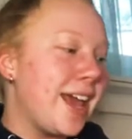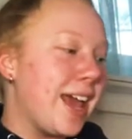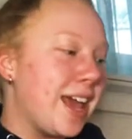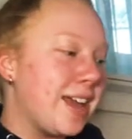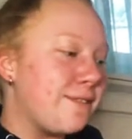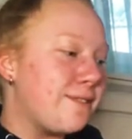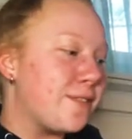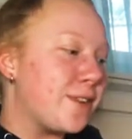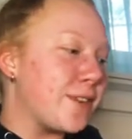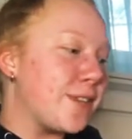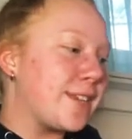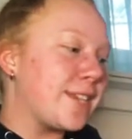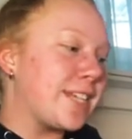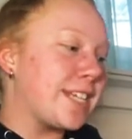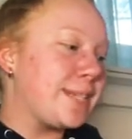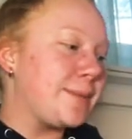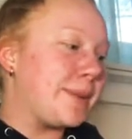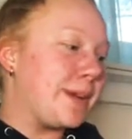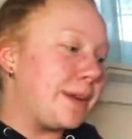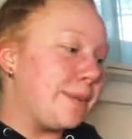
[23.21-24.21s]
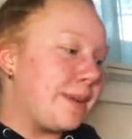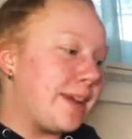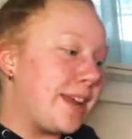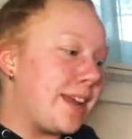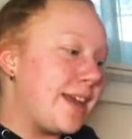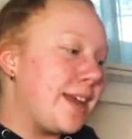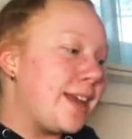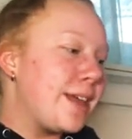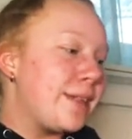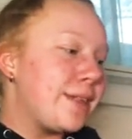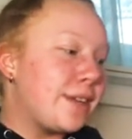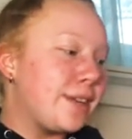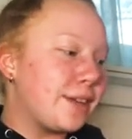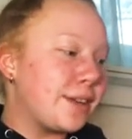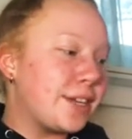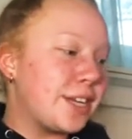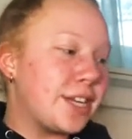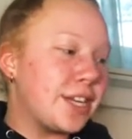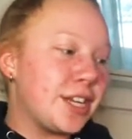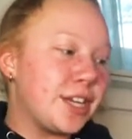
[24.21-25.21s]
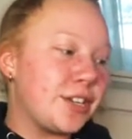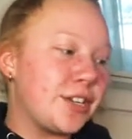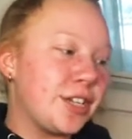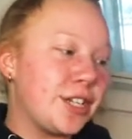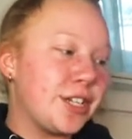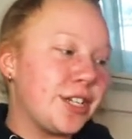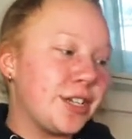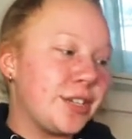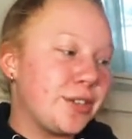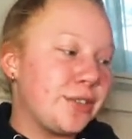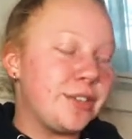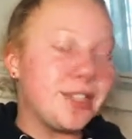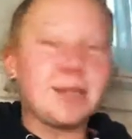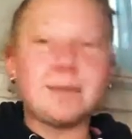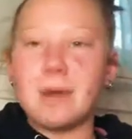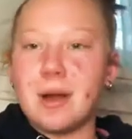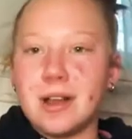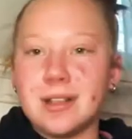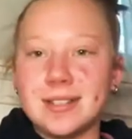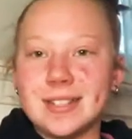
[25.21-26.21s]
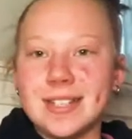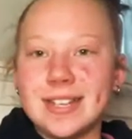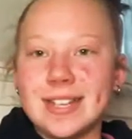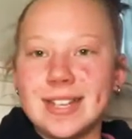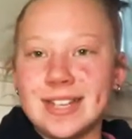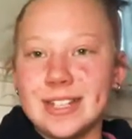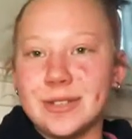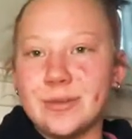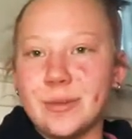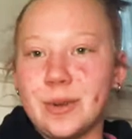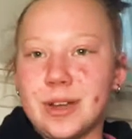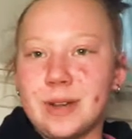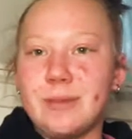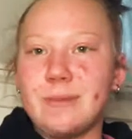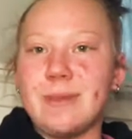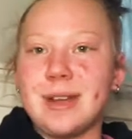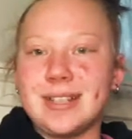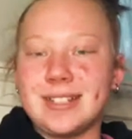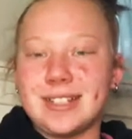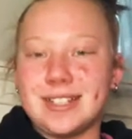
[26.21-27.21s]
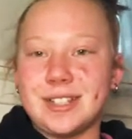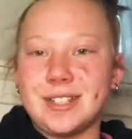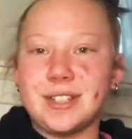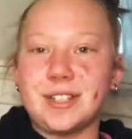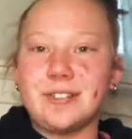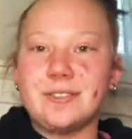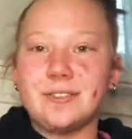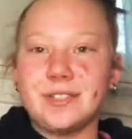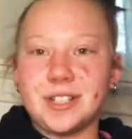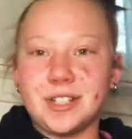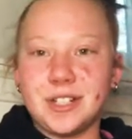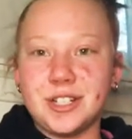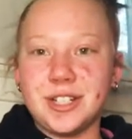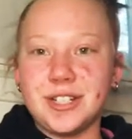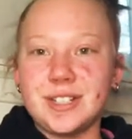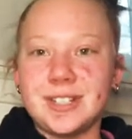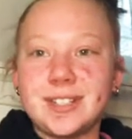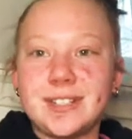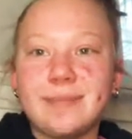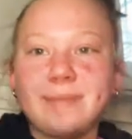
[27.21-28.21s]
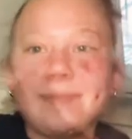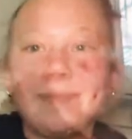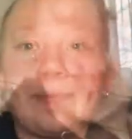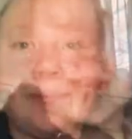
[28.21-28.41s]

and for this experiment, the unconditioned response is when my sister flinches.